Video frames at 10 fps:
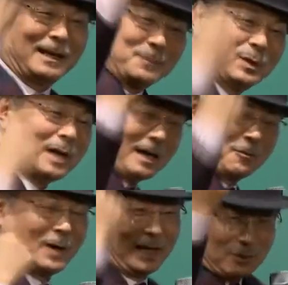
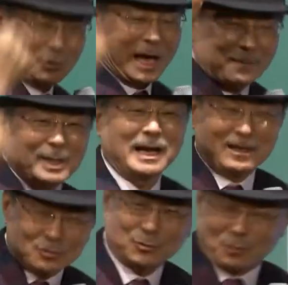consume
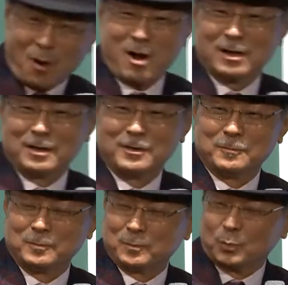information,
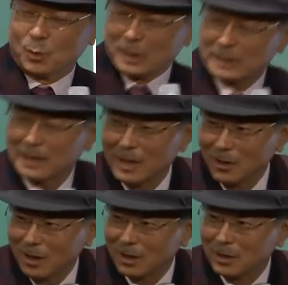the more money
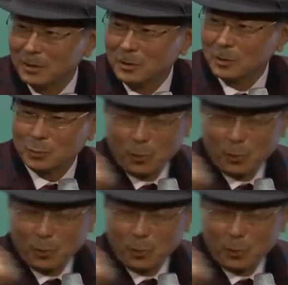you'll wind up